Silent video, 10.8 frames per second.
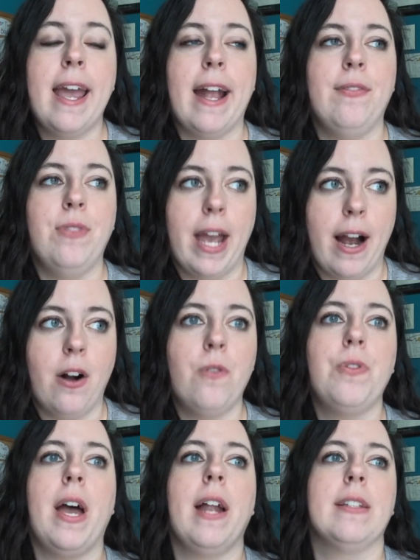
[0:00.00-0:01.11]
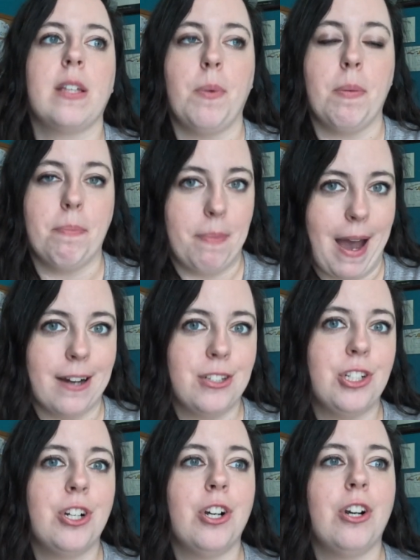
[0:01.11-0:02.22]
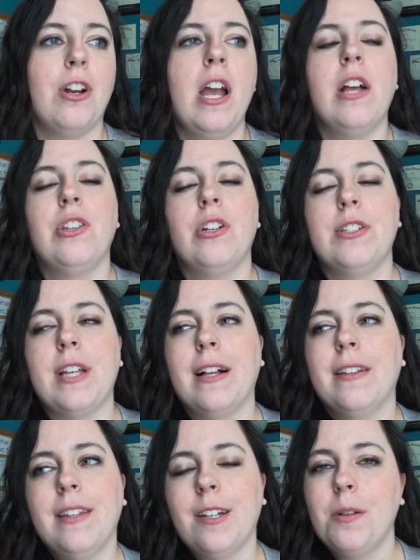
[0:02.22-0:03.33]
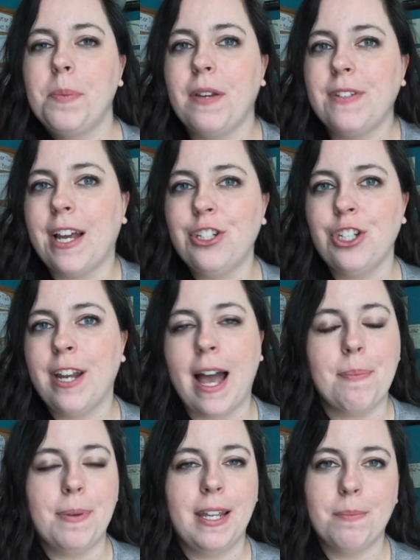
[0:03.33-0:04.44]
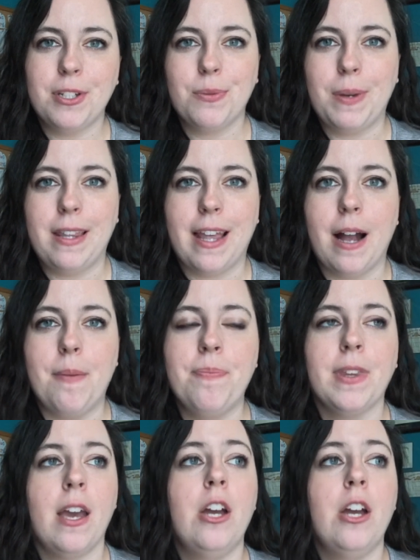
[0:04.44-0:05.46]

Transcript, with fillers: And now that it's coming back to her, there's a little bit of tension happening between them.